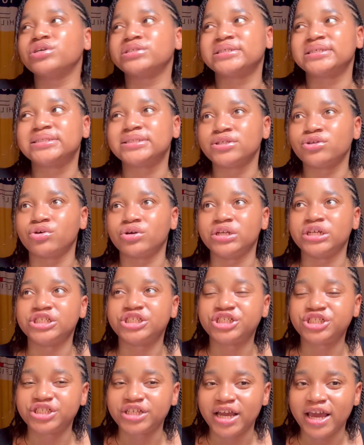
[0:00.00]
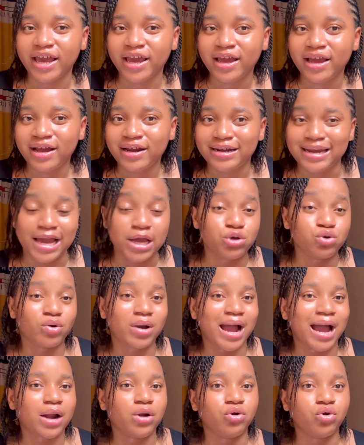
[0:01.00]
you're sitting on a chair that you
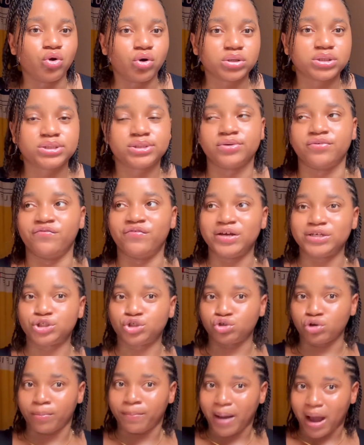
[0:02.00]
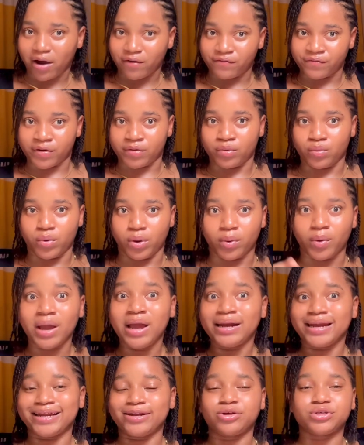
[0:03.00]
cannot rest your back very well,
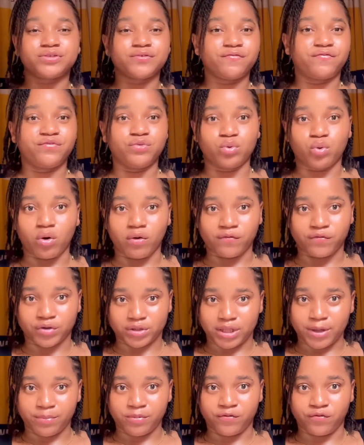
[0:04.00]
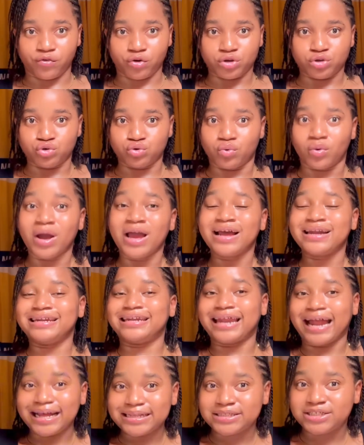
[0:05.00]
that doesn't feel comfortable for you,
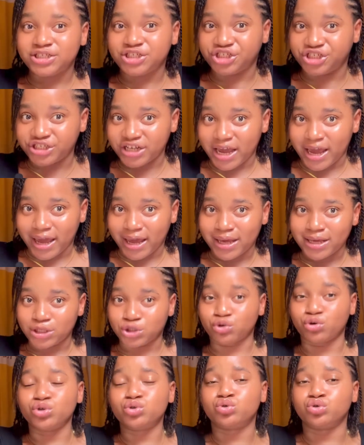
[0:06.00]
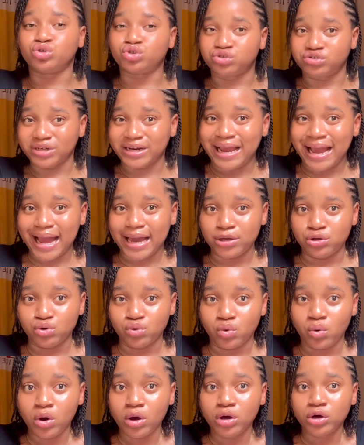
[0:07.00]
that chair is going to trigger
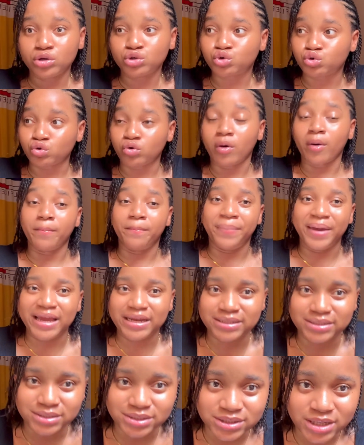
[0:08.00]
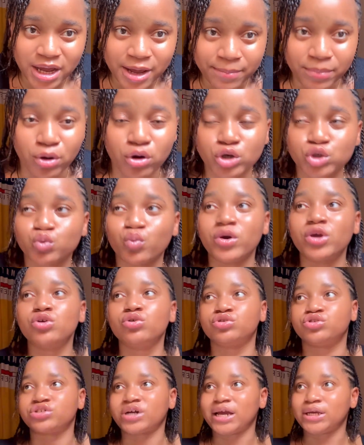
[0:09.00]
you to bend. Because when
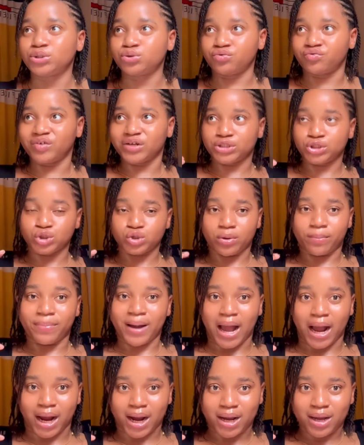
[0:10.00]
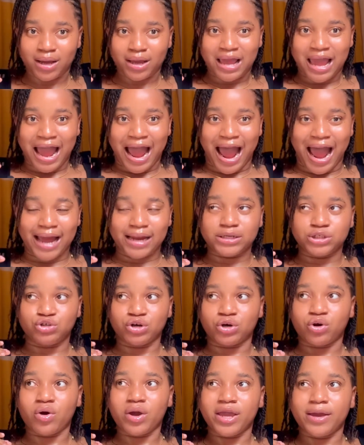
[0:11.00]
you try to rest your back and
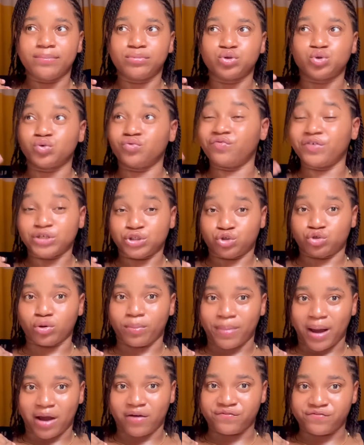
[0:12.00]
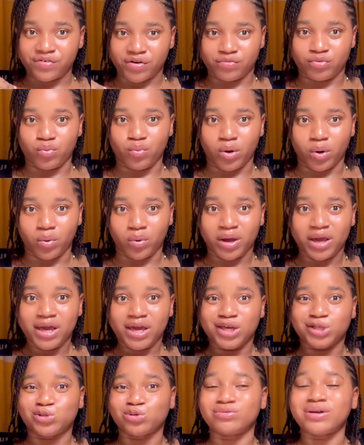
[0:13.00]
you're not able to rest your back very well,
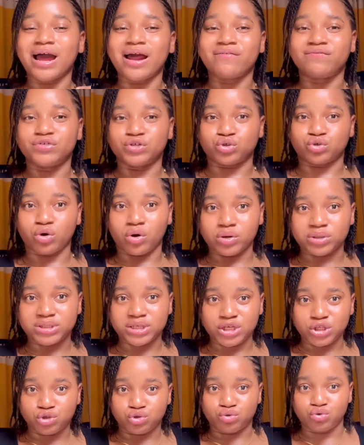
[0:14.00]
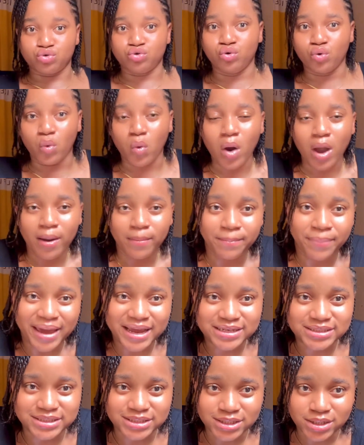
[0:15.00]
it will now result into you
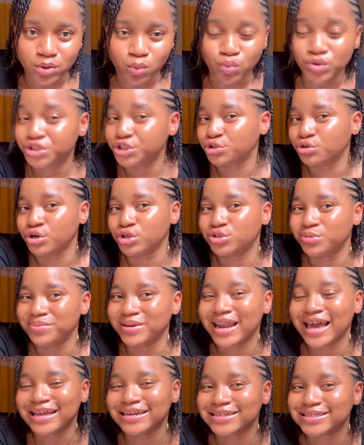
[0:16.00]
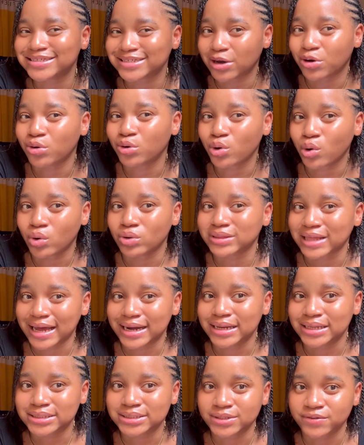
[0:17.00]
bending, which is going to be like the second
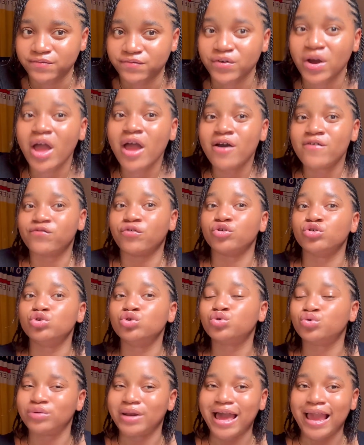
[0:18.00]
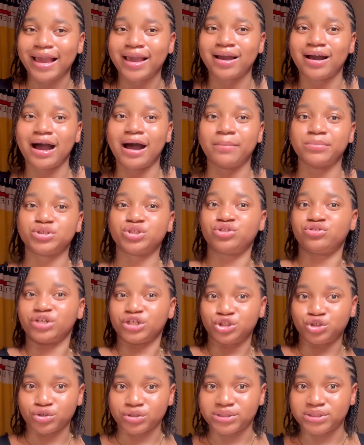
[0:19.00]
alternative for you to
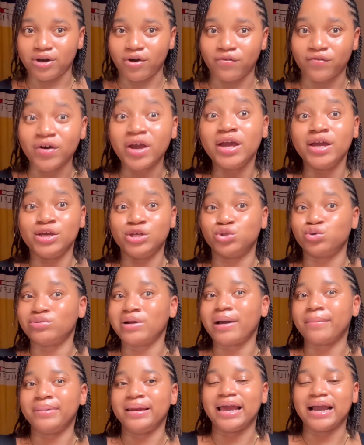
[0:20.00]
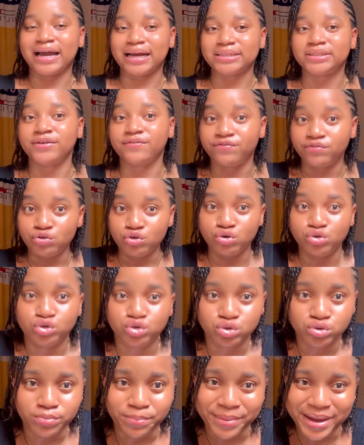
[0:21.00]
stretch yourself. It will now be like as if you
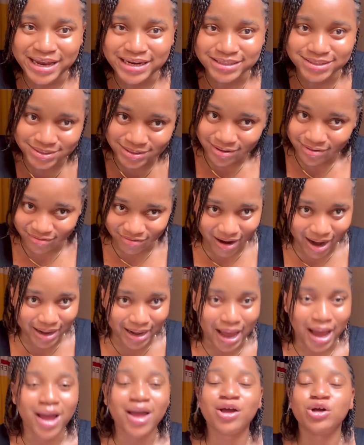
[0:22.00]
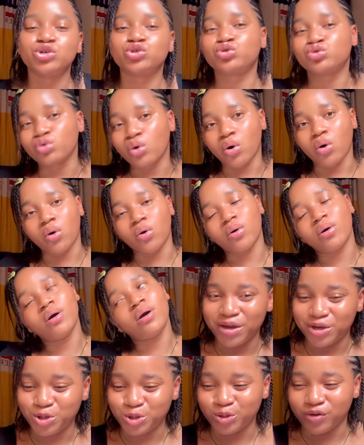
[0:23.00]
should bend rather. So
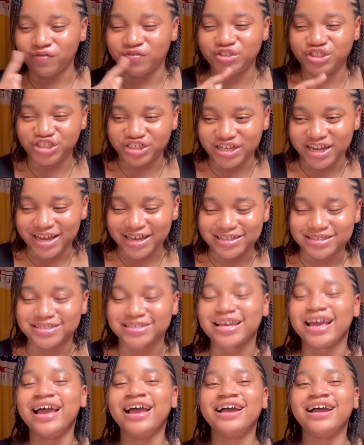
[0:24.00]
make use of chairs